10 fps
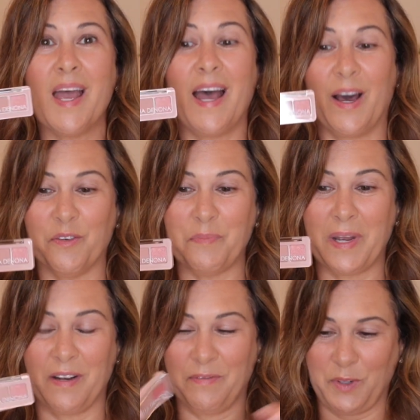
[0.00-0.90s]
out of my
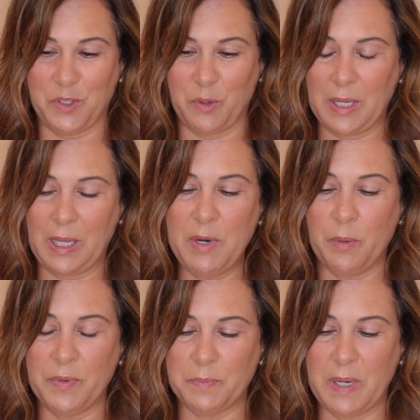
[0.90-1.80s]
comfort zone. Let me
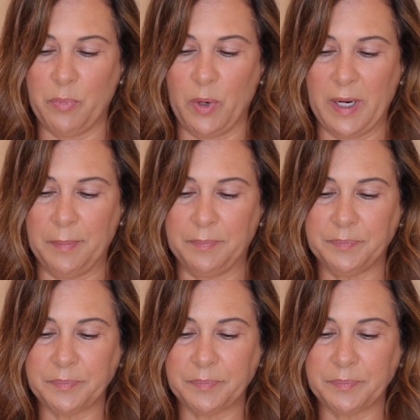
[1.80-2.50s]
open this bad boy up.